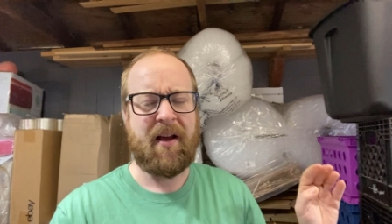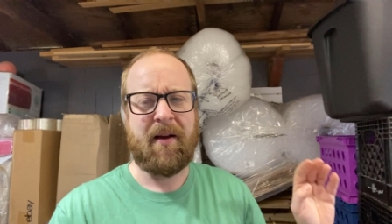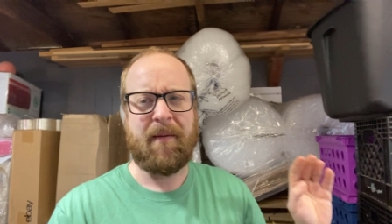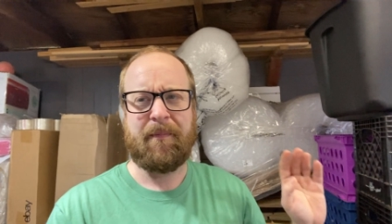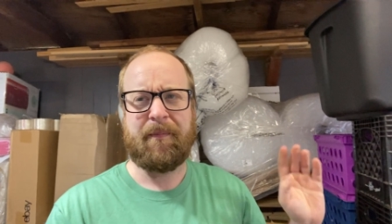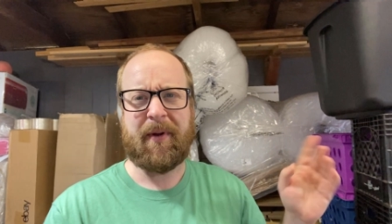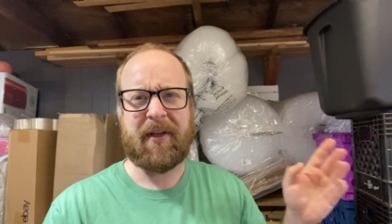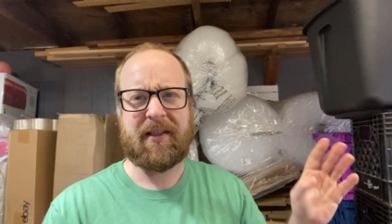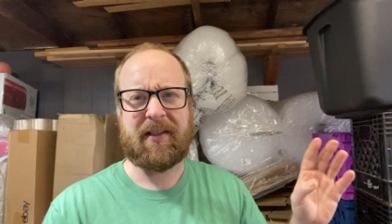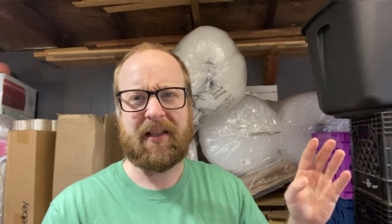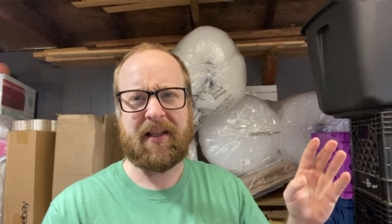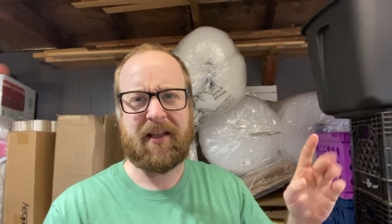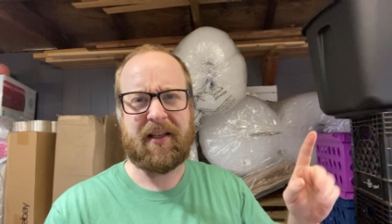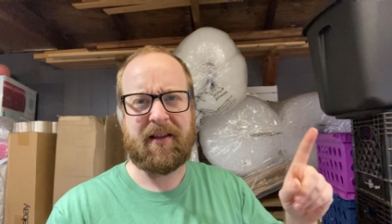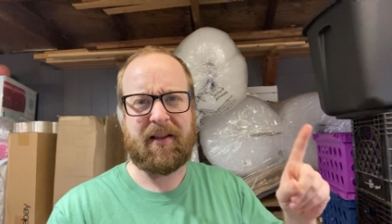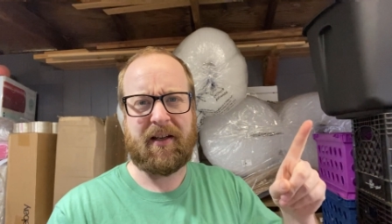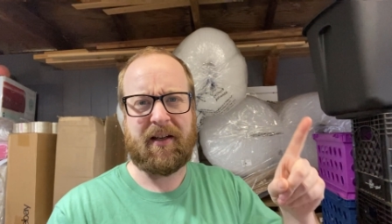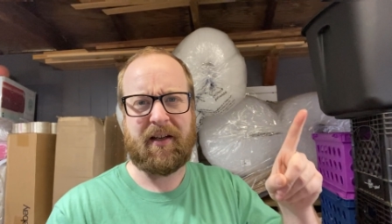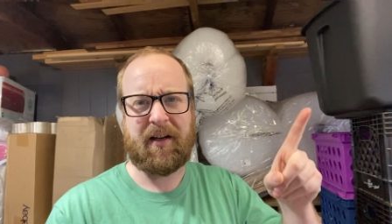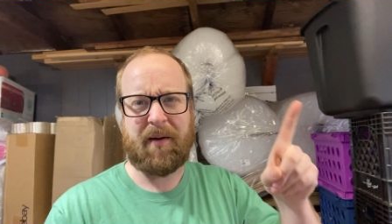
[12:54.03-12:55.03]
Best thing in
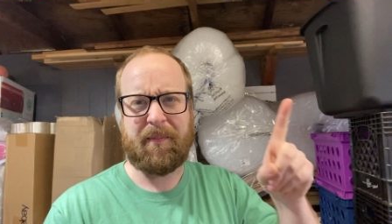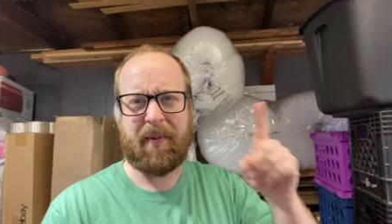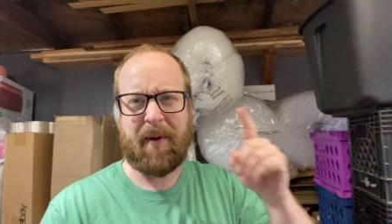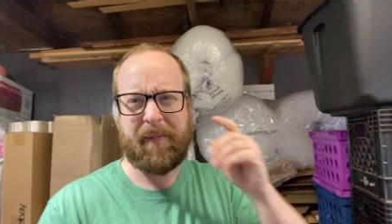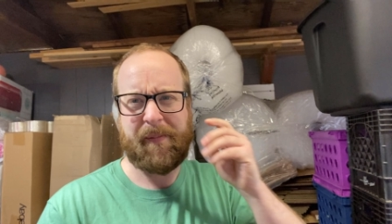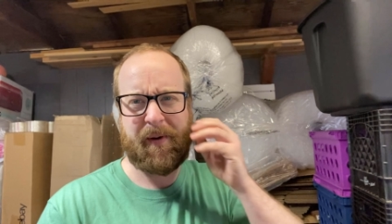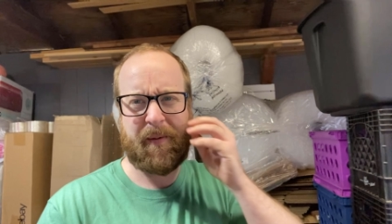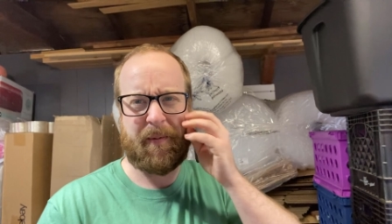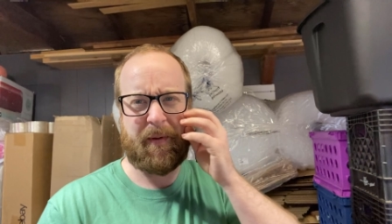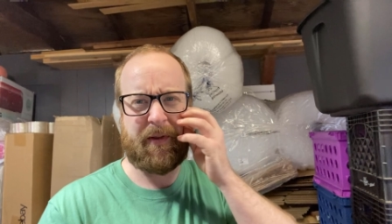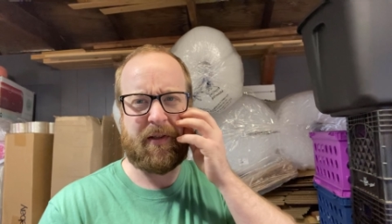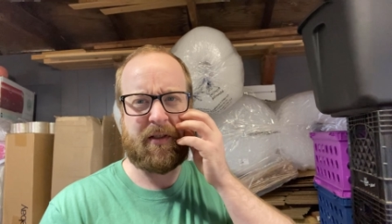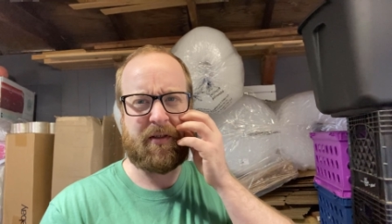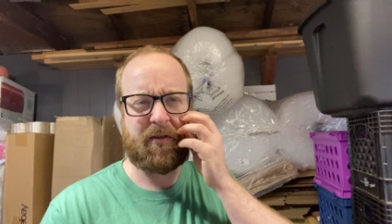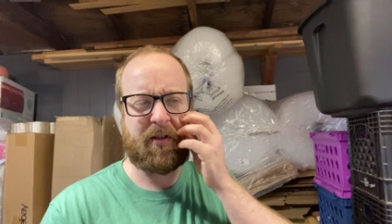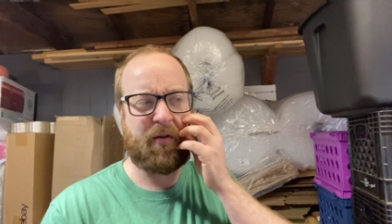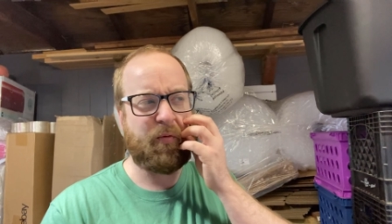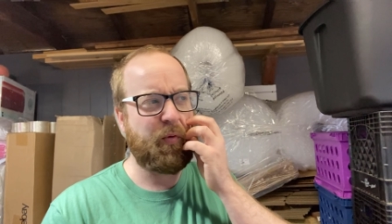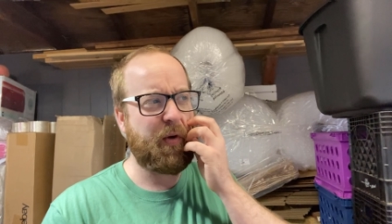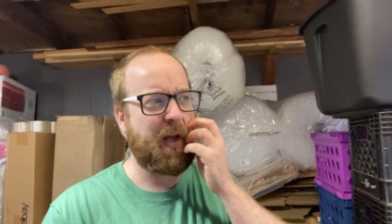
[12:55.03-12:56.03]
there, I'll pop it up on the
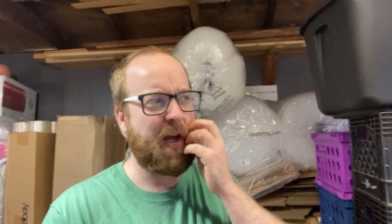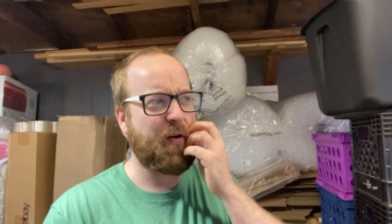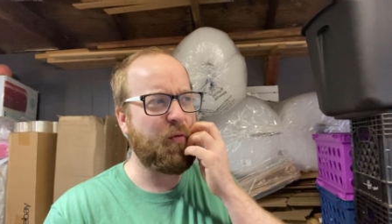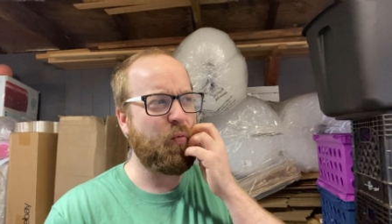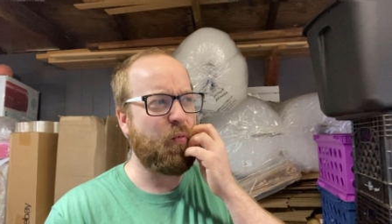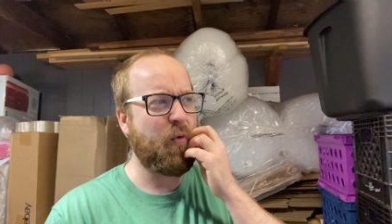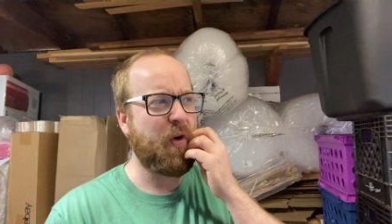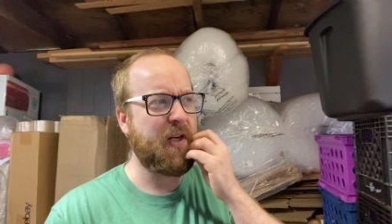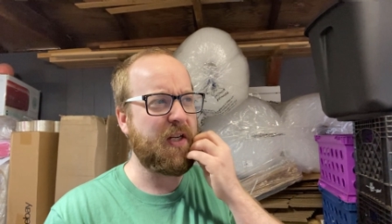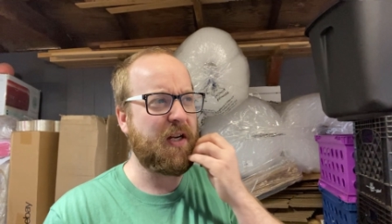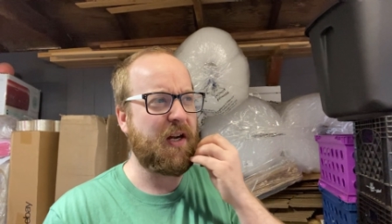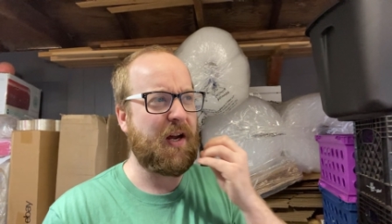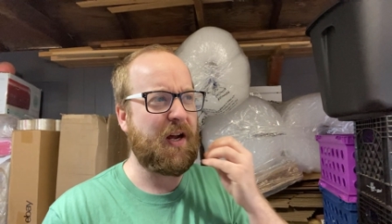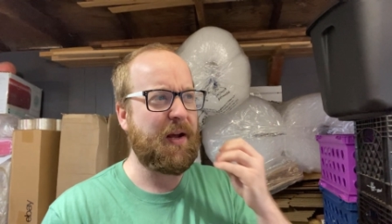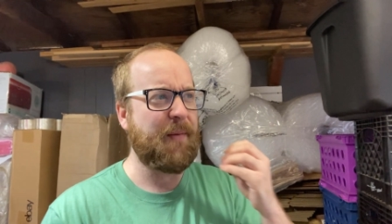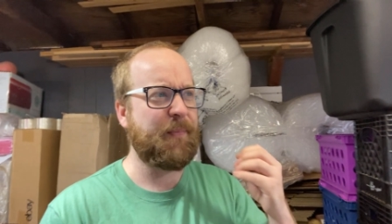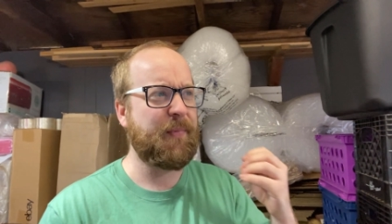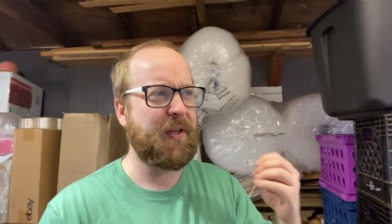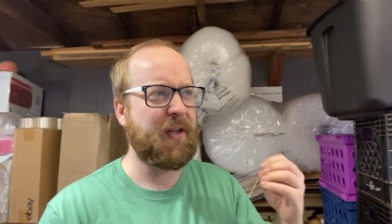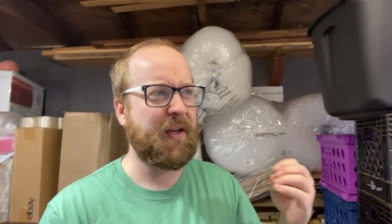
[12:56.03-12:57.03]
screen. We had 1
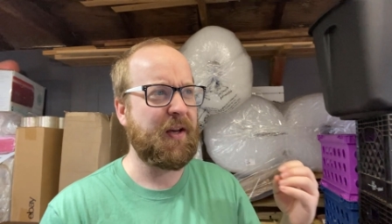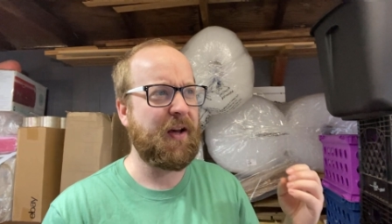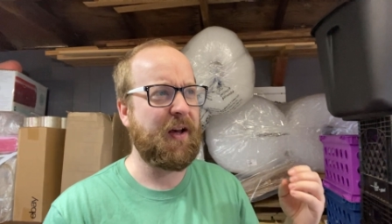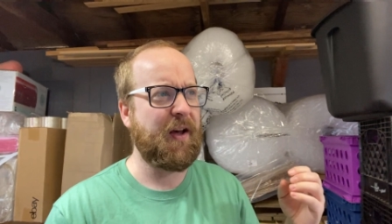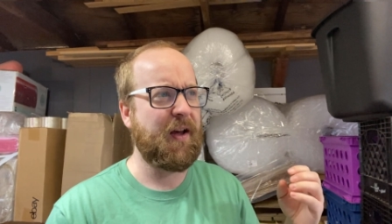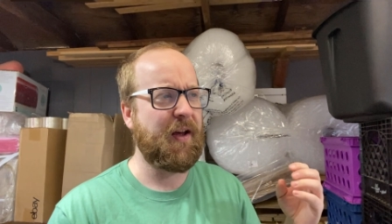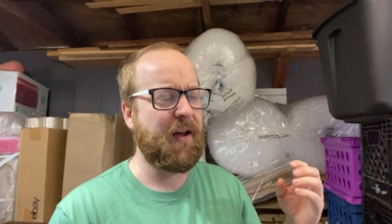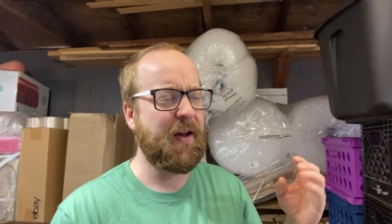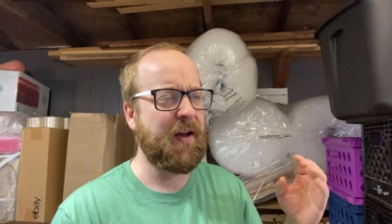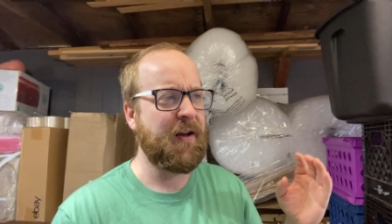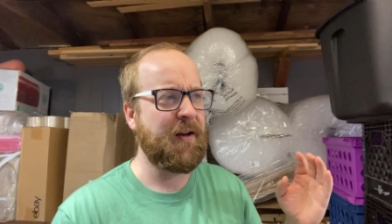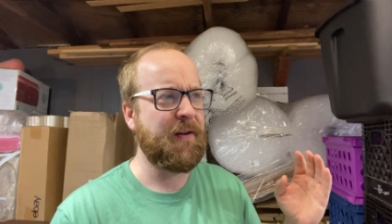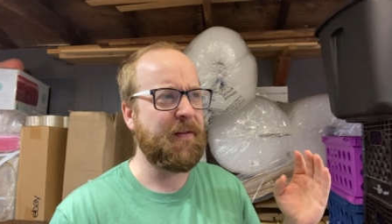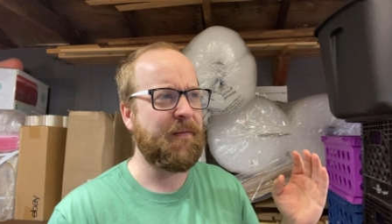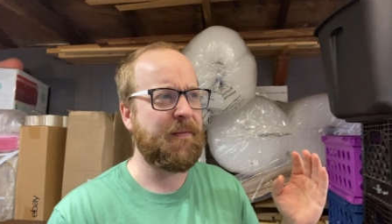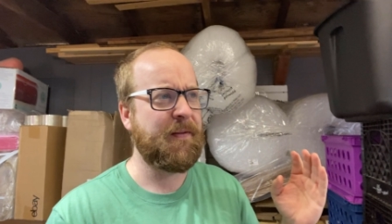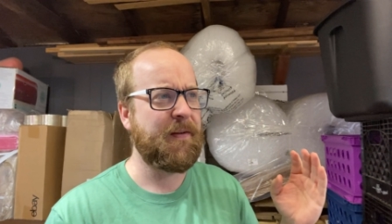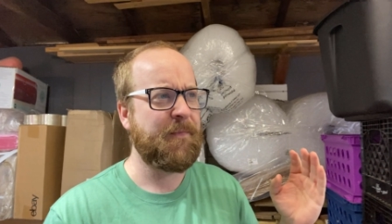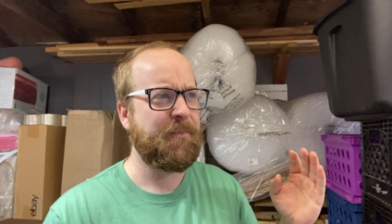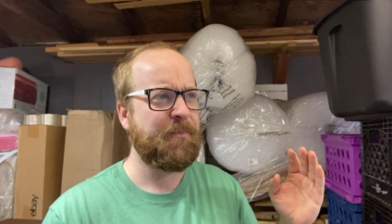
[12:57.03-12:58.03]
copy
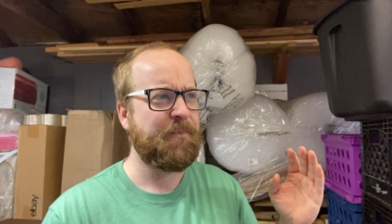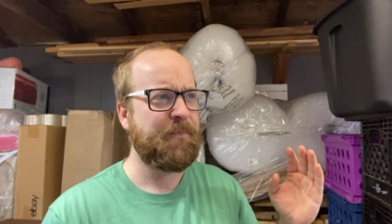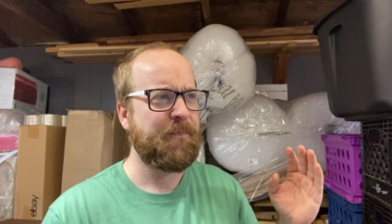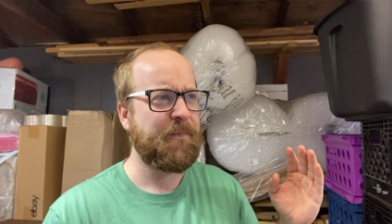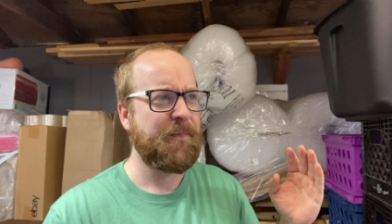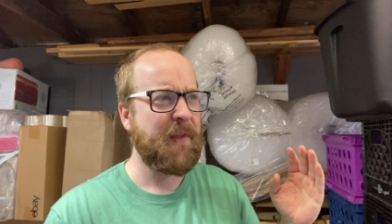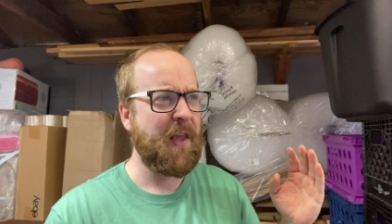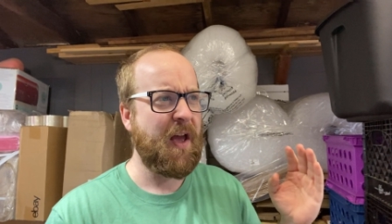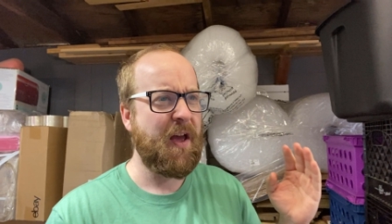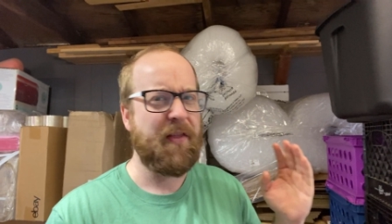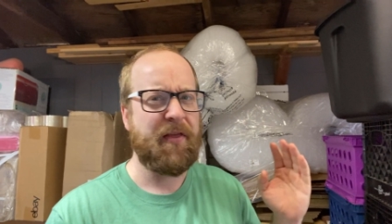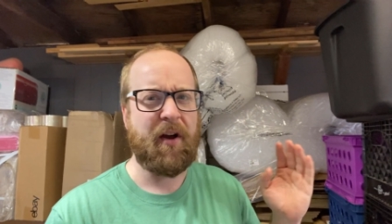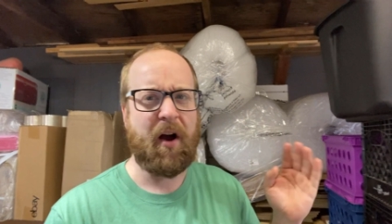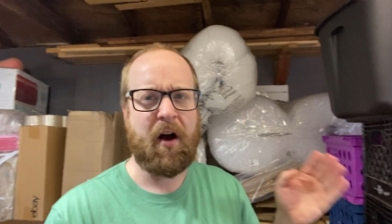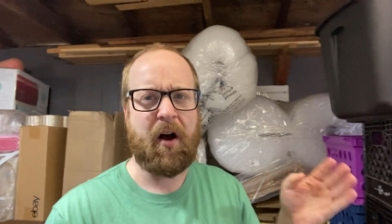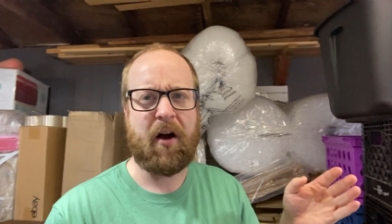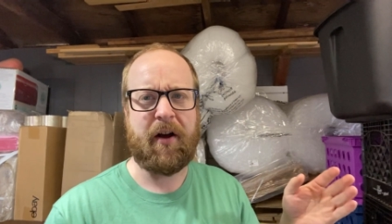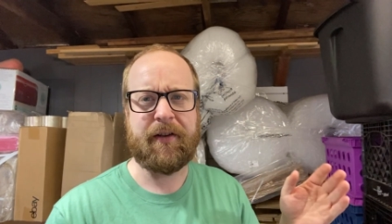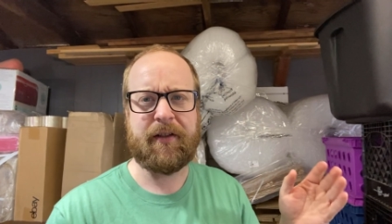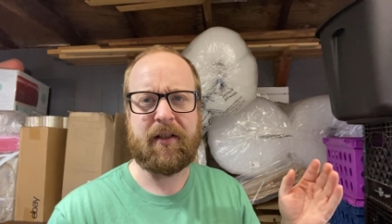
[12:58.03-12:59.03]
of The
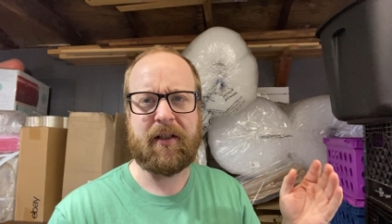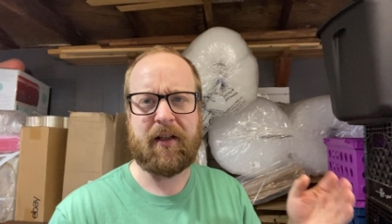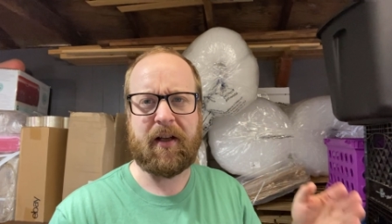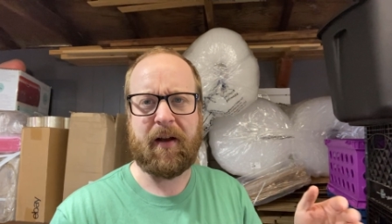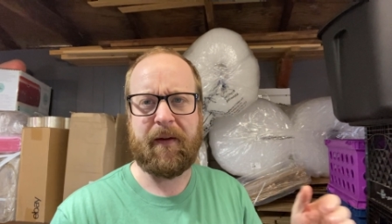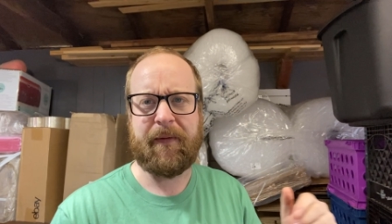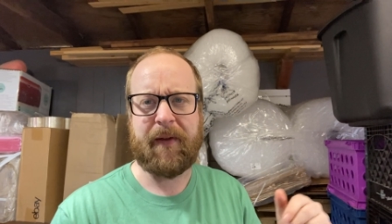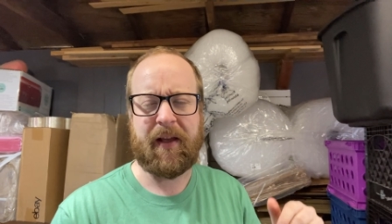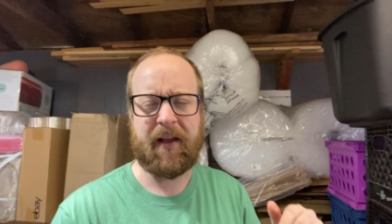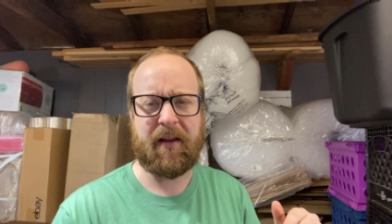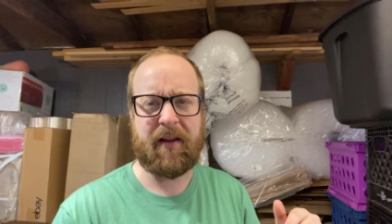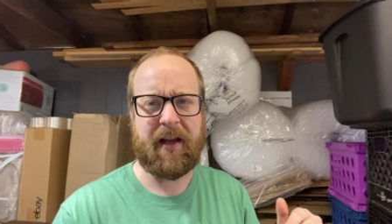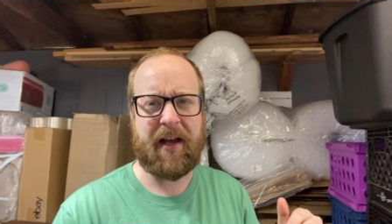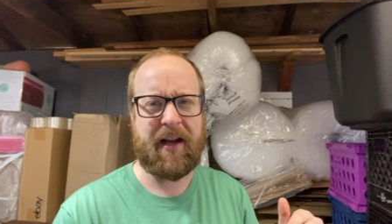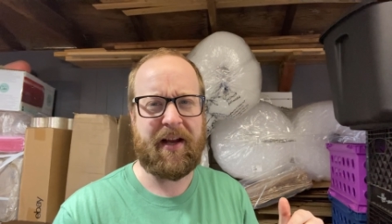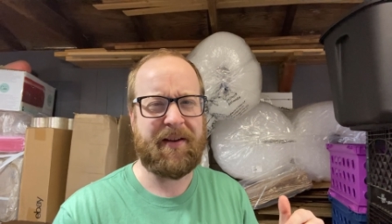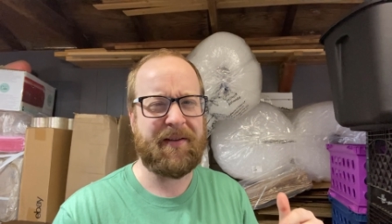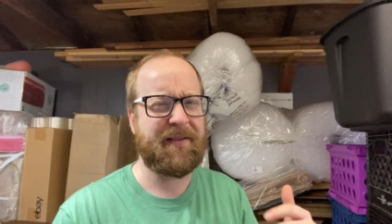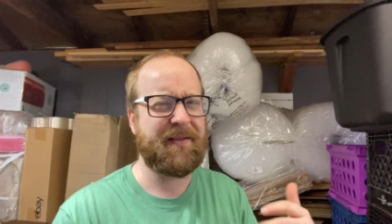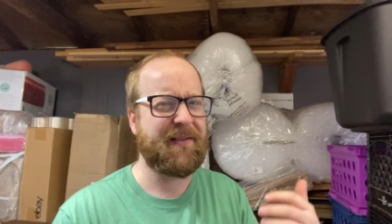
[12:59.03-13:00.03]
Haunting of Hill
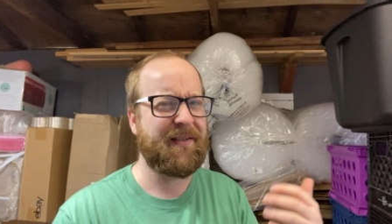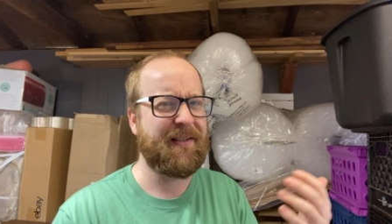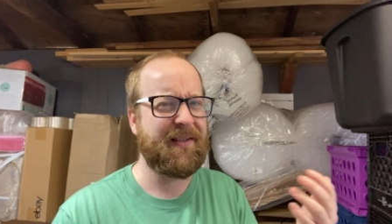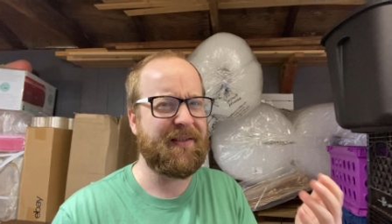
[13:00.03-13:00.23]
House. It